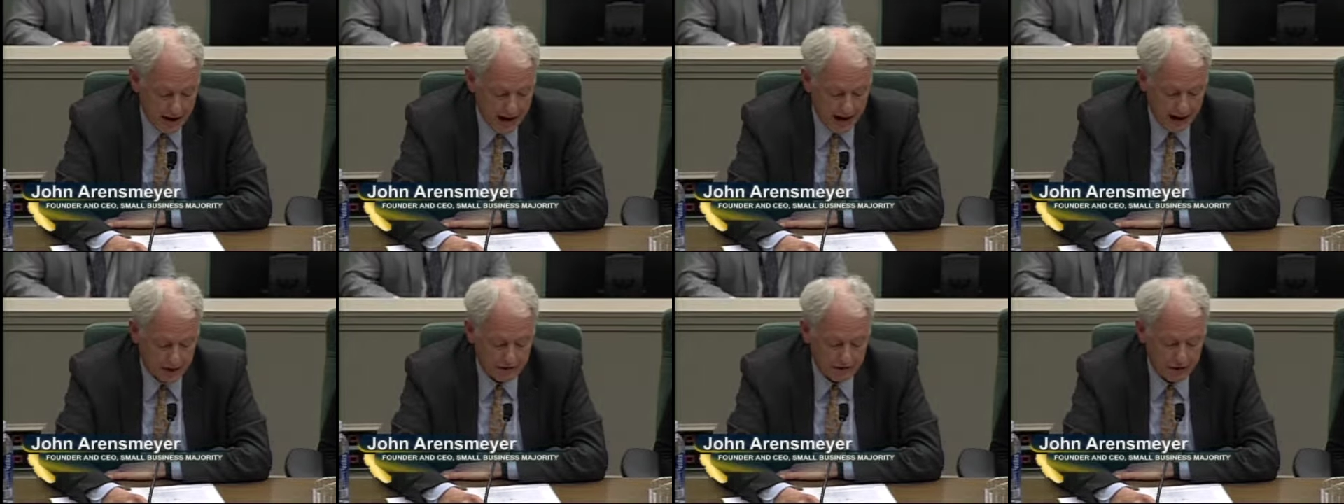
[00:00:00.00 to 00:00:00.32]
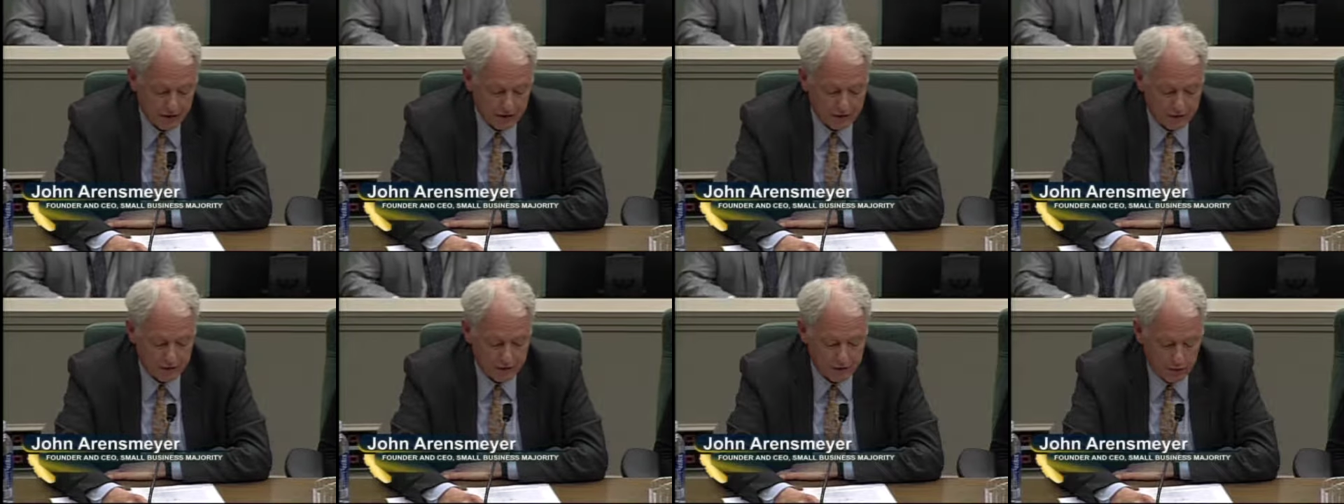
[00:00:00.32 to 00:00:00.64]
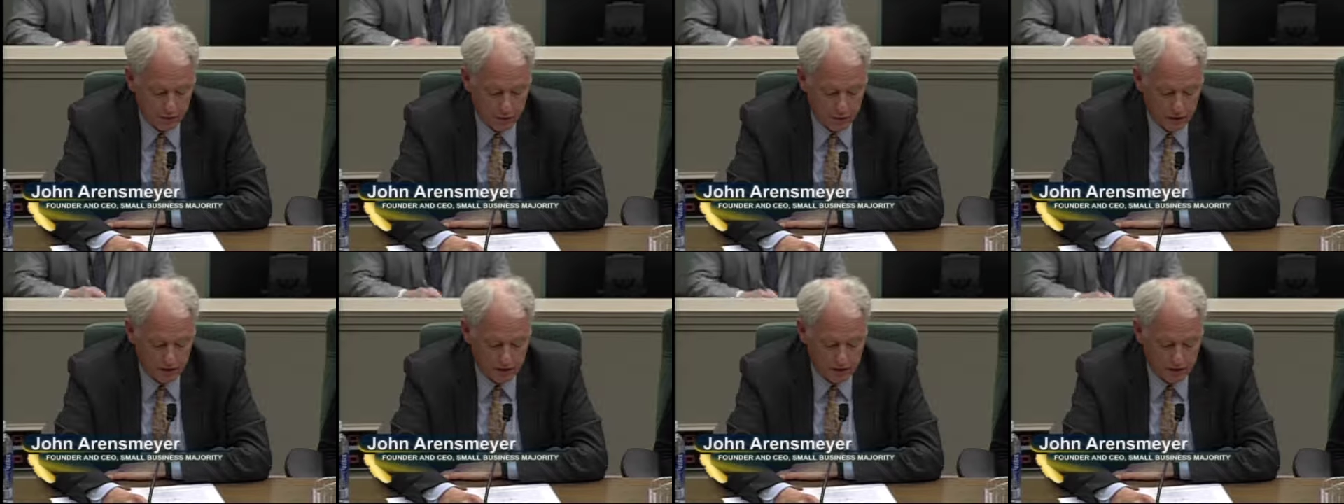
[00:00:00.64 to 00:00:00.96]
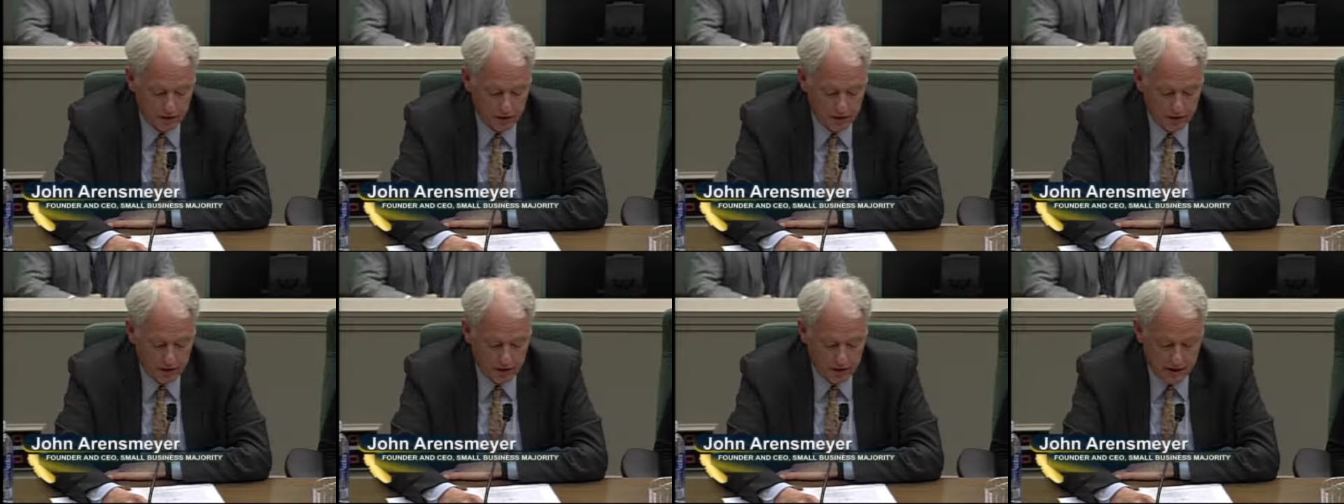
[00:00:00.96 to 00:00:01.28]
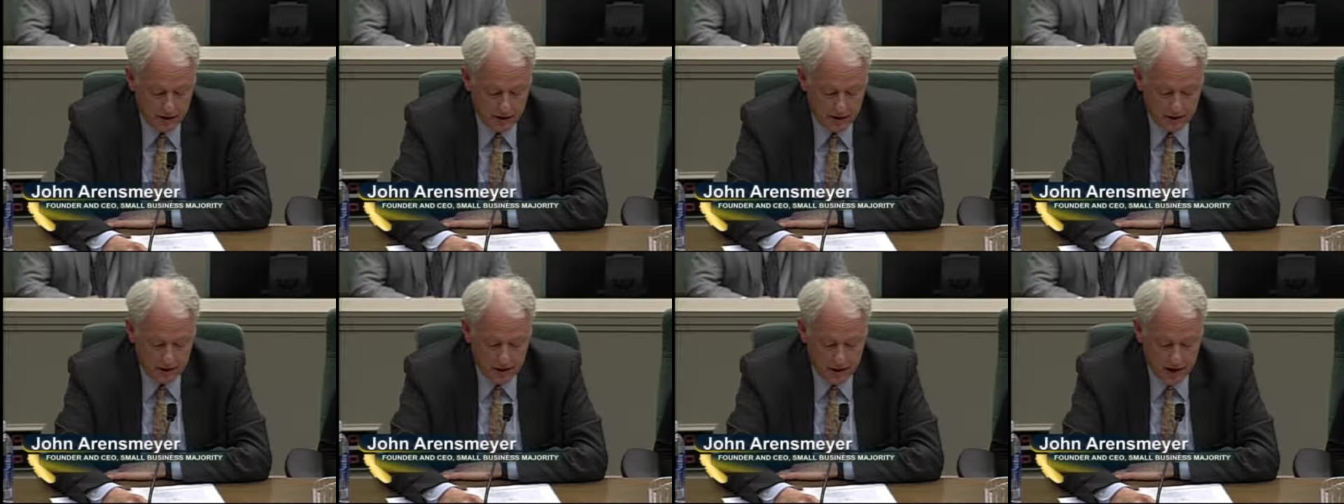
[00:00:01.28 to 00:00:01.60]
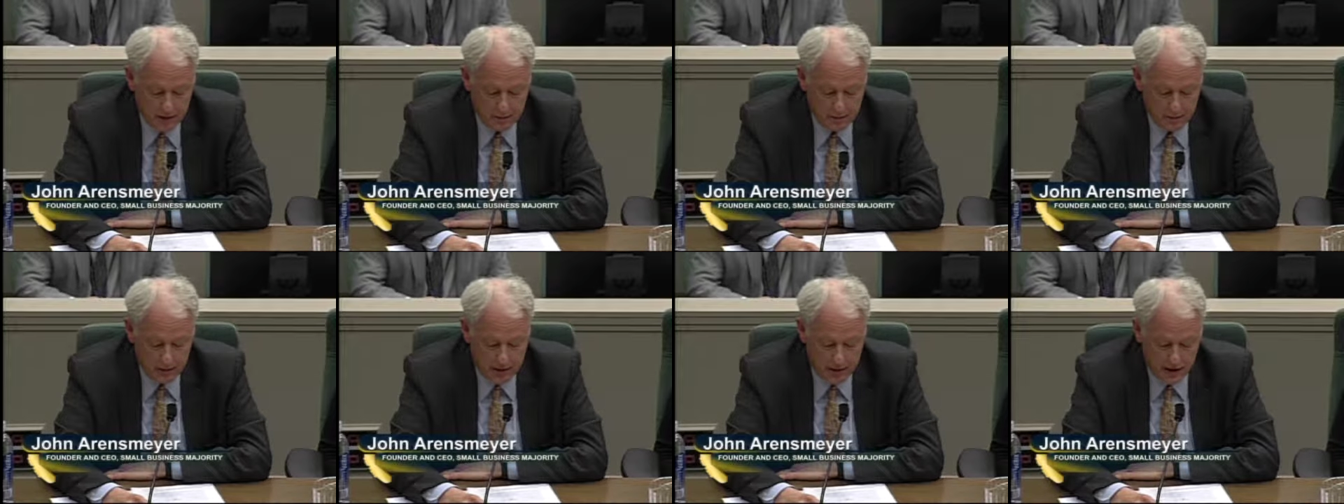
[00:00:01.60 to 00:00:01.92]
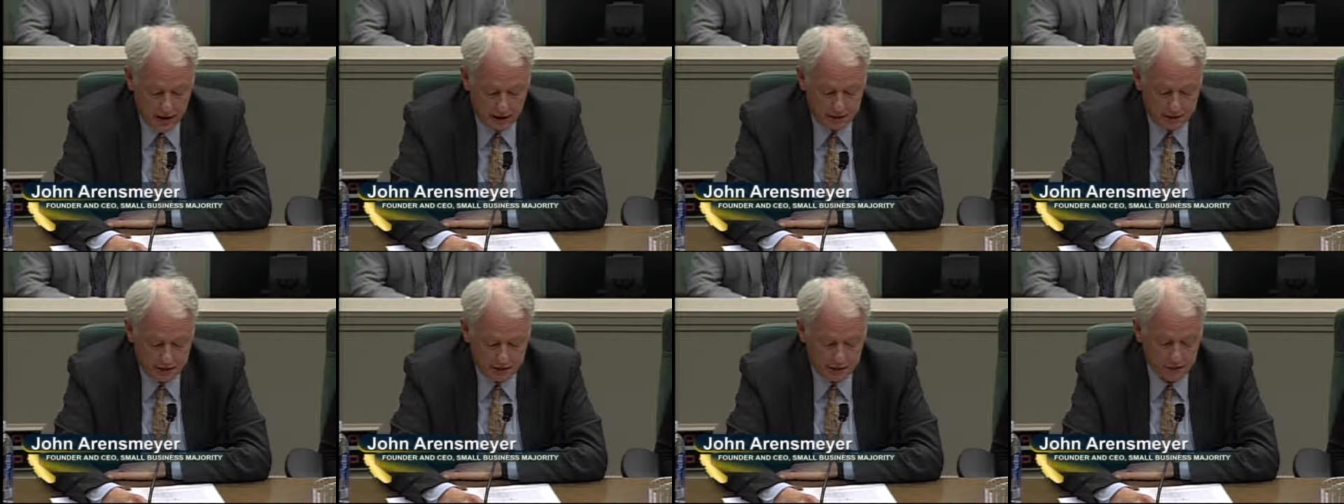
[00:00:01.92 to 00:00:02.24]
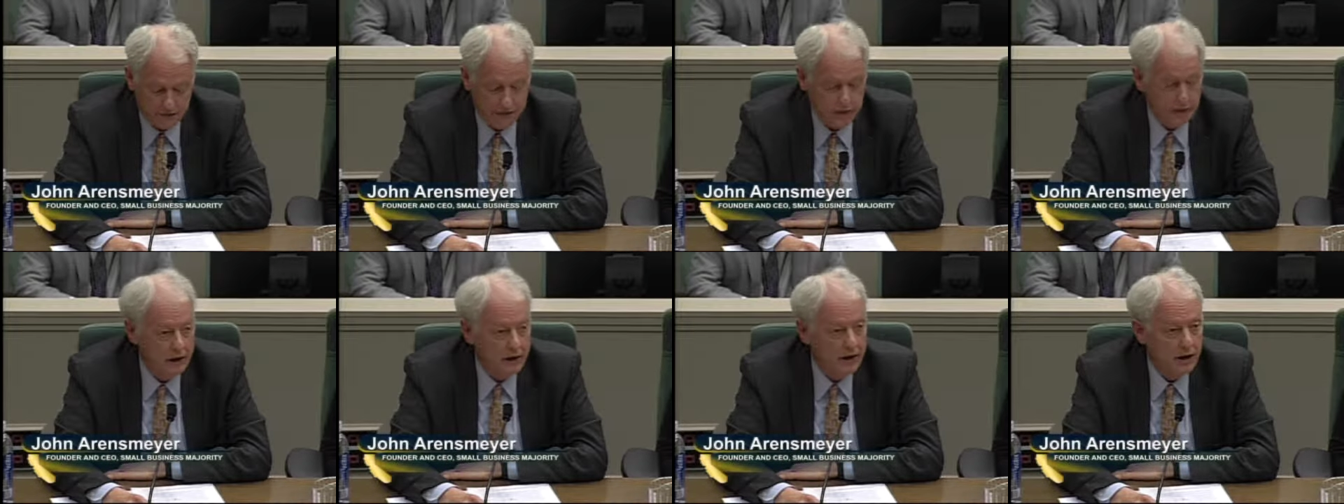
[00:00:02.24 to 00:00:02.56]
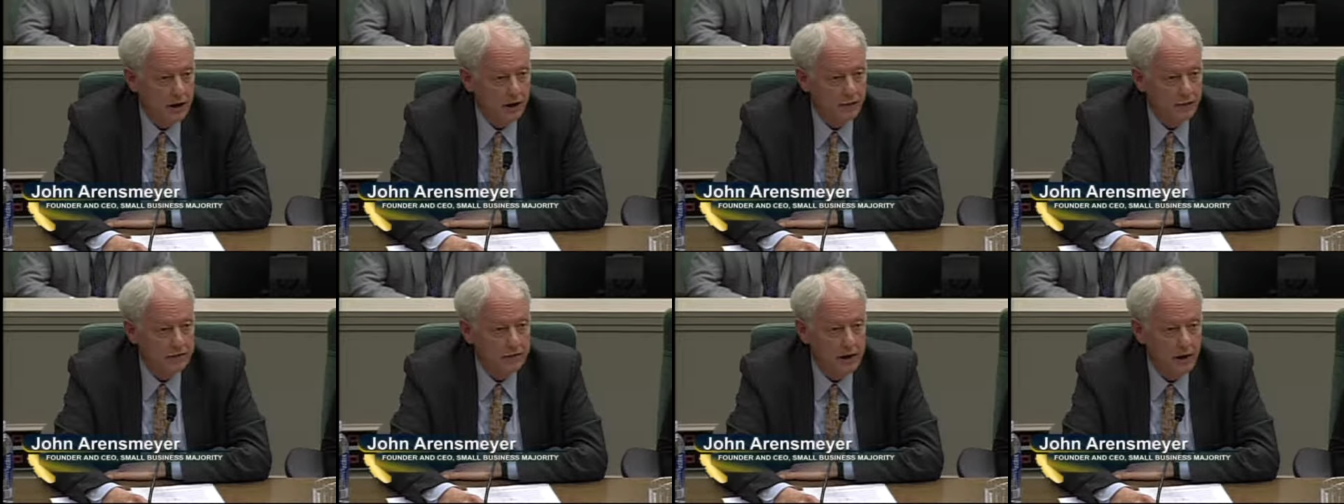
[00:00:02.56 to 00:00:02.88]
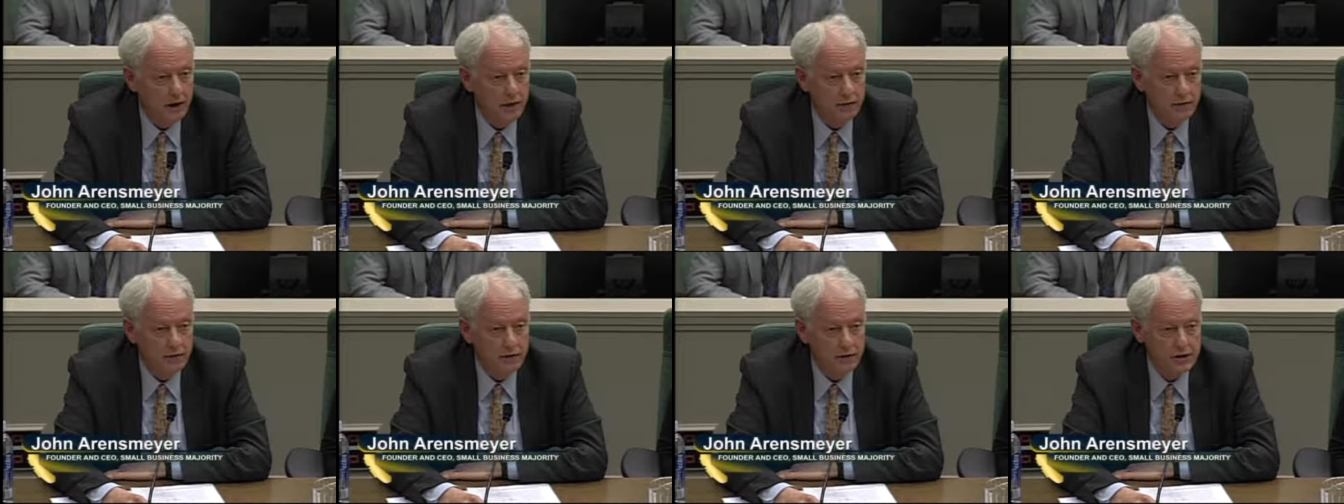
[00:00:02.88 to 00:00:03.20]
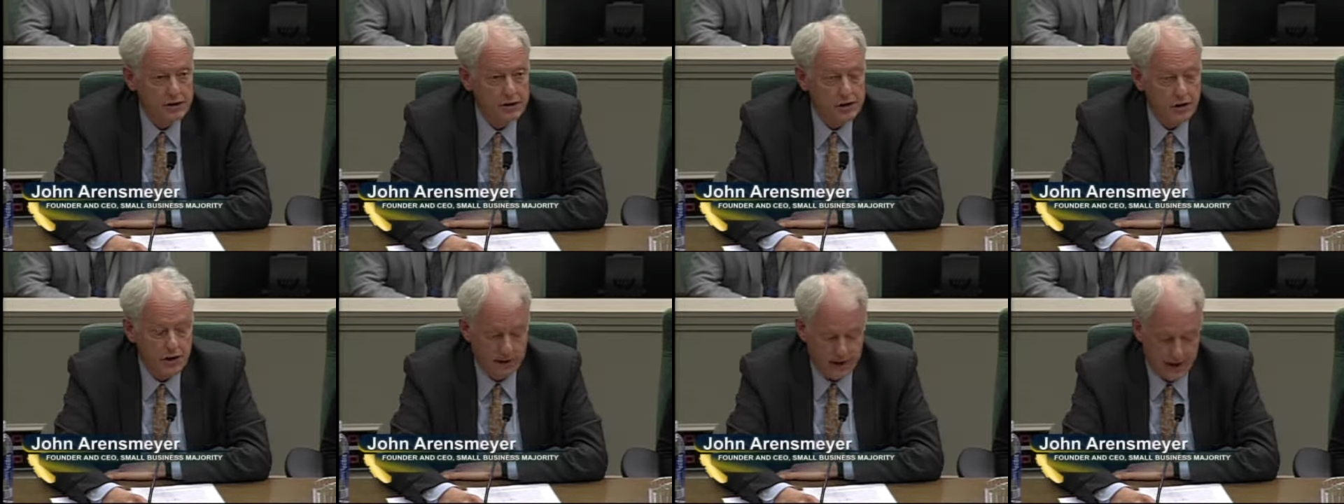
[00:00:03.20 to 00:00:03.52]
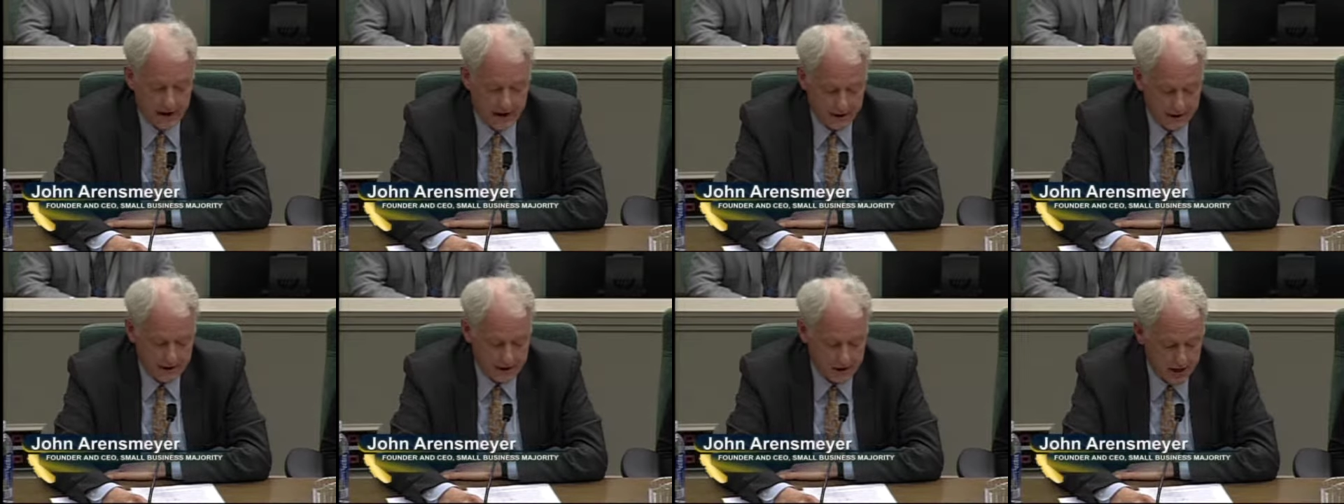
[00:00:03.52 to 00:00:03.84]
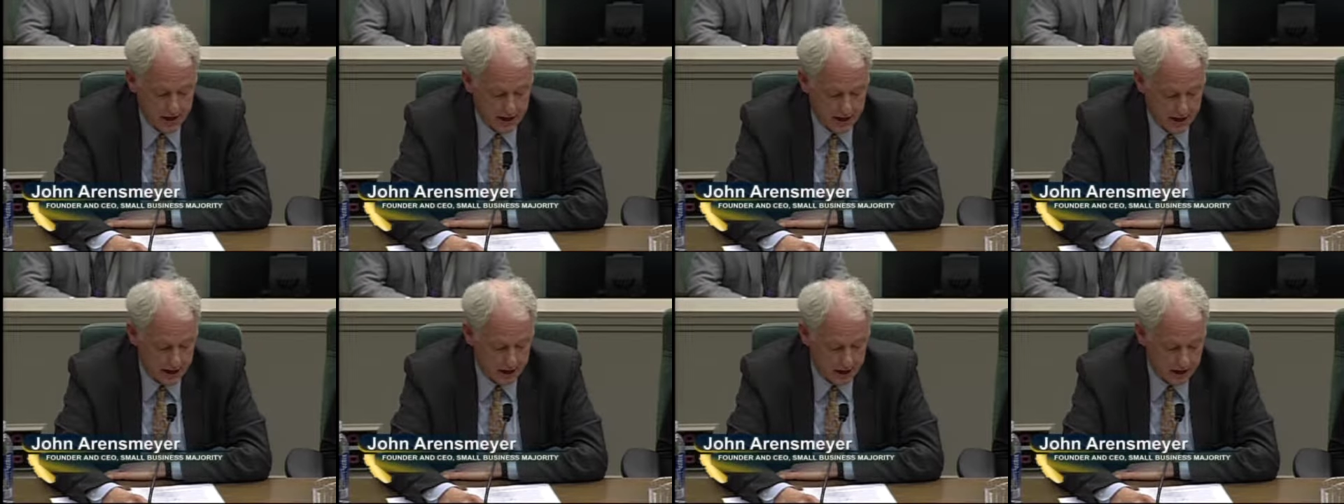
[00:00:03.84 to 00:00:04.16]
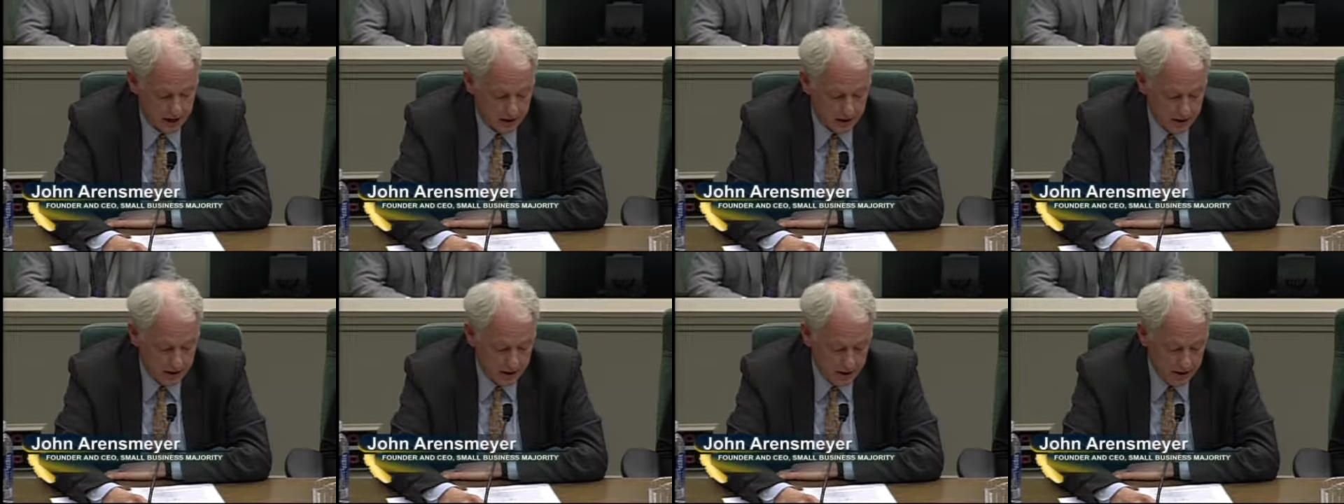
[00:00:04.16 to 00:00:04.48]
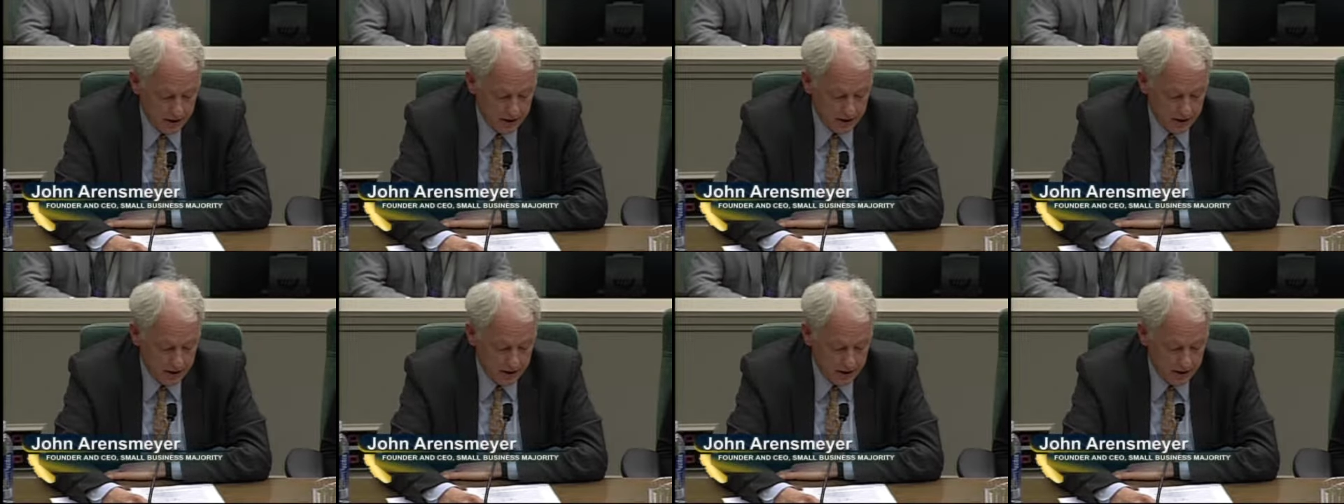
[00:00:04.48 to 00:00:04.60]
access affordable and comprehensive health coverage and care.